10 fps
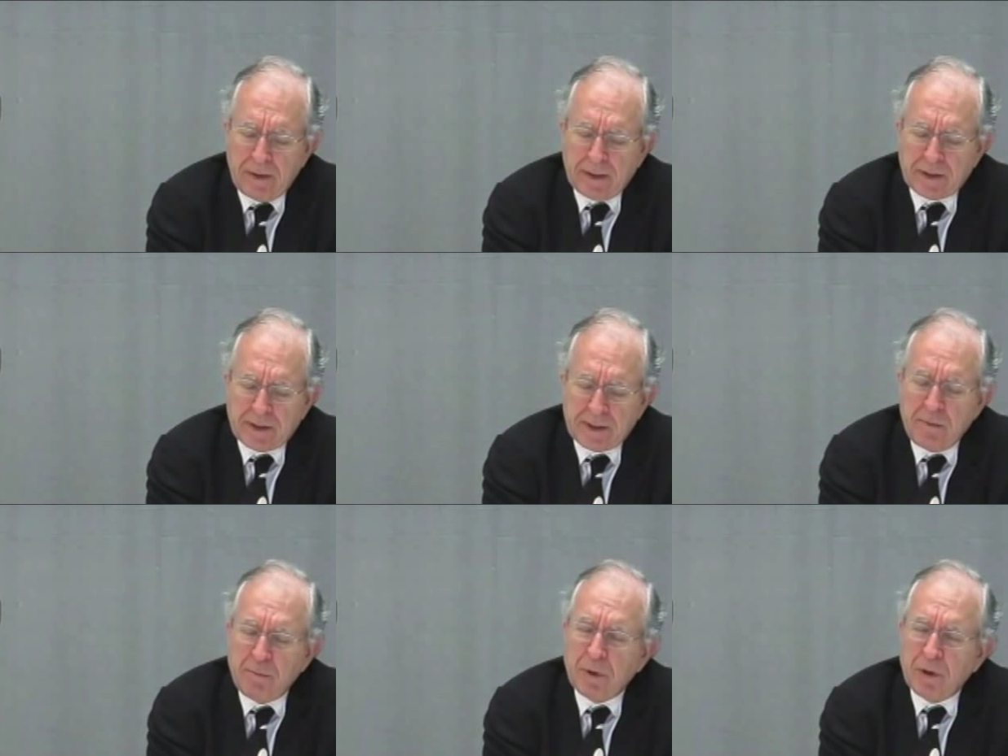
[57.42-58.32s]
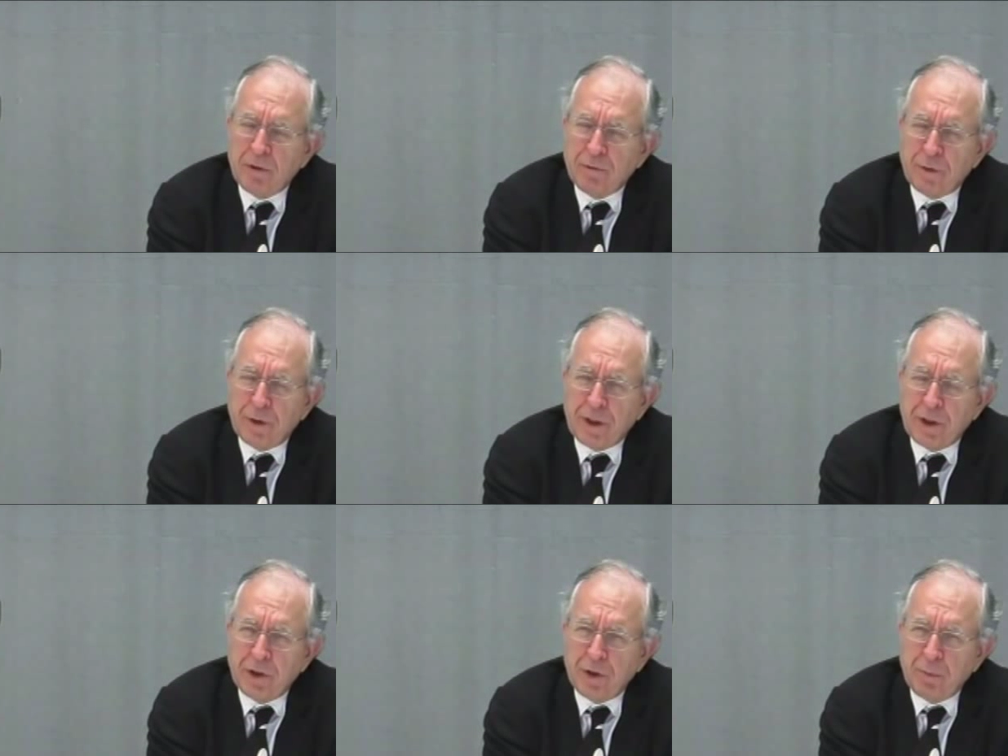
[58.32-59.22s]
symbol for
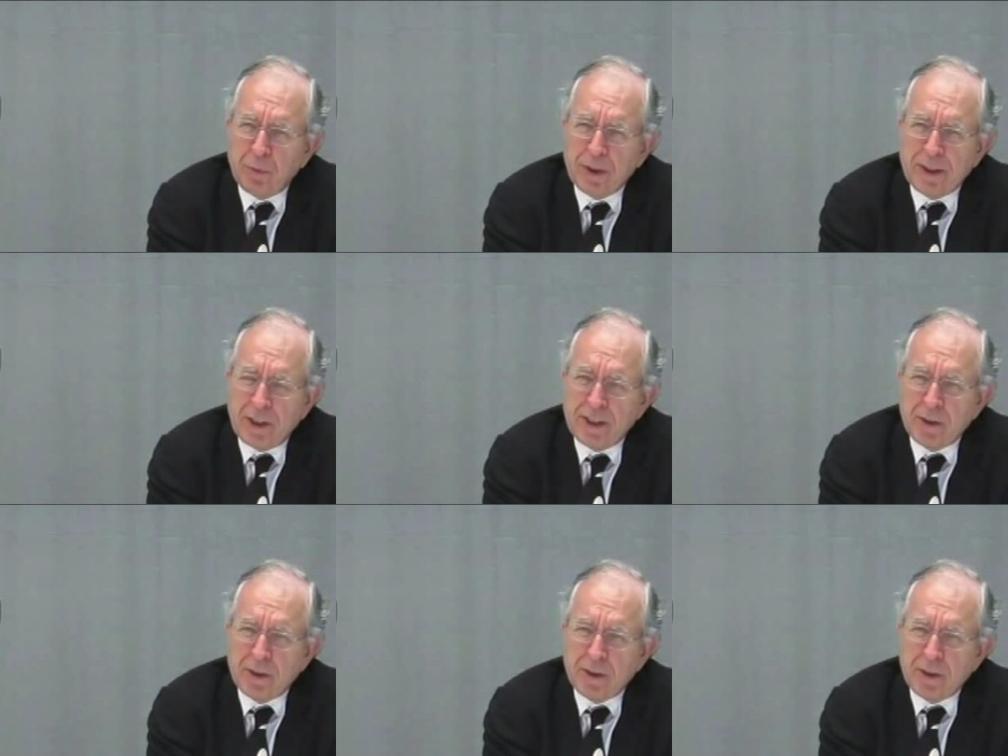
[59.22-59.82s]
Jung is a